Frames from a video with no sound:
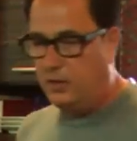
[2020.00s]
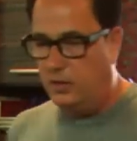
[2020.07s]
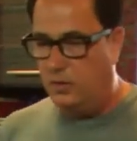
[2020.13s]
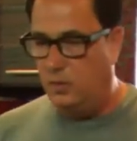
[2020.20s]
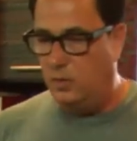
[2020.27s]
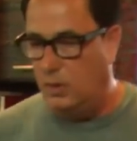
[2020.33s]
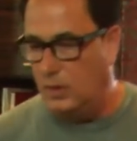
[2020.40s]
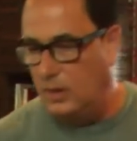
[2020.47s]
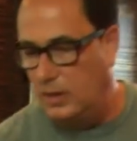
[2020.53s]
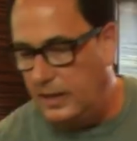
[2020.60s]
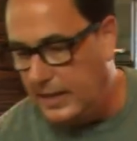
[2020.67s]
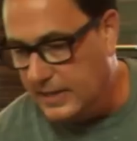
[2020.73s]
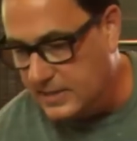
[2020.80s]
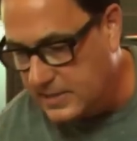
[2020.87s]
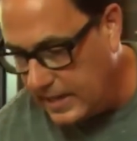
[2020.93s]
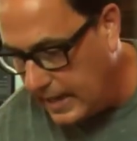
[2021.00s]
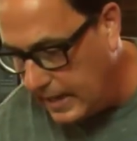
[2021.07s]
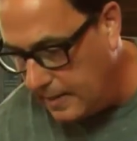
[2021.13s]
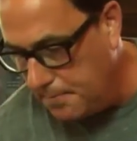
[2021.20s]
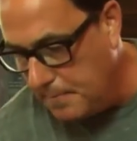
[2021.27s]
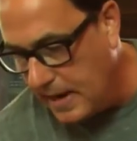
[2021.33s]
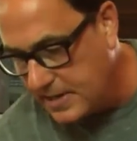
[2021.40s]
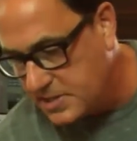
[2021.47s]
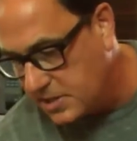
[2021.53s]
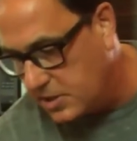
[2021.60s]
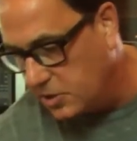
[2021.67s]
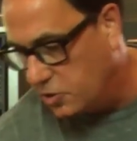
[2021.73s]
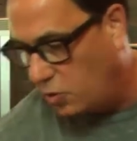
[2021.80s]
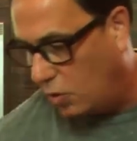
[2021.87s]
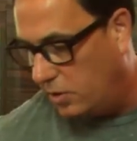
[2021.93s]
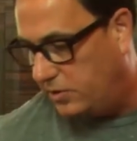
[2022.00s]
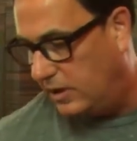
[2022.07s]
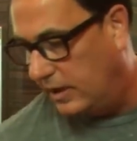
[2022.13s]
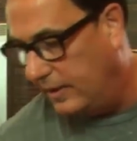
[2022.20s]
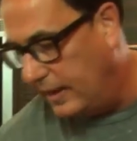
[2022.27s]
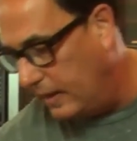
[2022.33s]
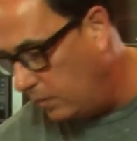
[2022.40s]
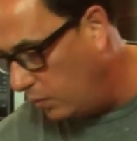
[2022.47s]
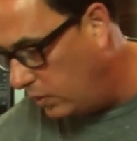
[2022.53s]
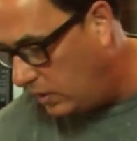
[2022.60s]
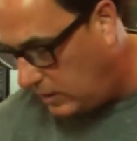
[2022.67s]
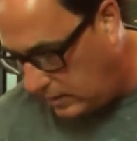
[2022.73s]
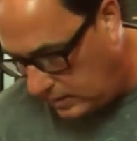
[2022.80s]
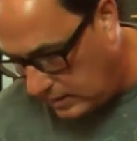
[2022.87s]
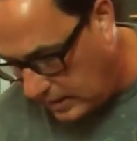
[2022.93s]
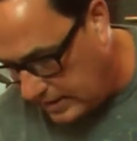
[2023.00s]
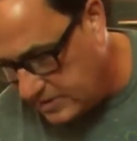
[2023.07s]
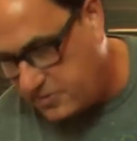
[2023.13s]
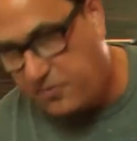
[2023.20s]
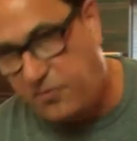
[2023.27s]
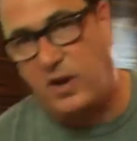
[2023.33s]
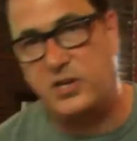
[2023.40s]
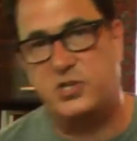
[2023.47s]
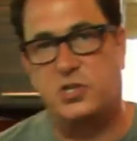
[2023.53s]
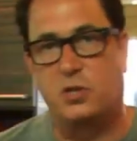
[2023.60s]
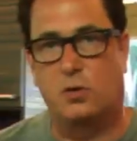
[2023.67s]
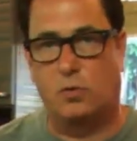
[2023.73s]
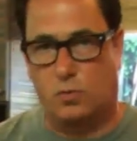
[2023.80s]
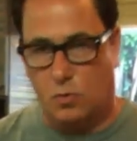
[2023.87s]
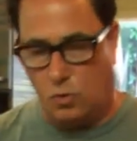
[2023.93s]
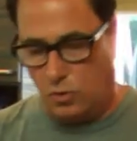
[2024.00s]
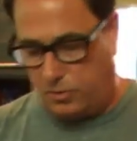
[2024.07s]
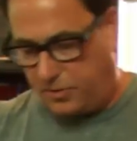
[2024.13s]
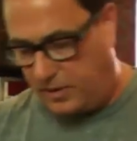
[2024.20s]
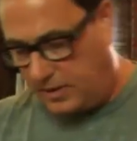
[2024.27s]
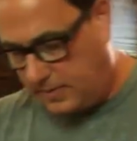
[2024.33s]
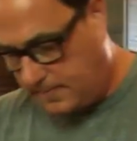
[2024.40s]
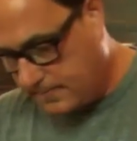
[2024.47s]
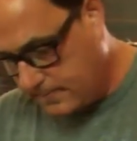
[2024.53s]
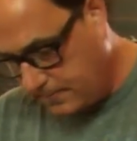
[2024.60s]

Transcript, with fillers: do, is that Mexican torta, that really nice, fresh little roll thing.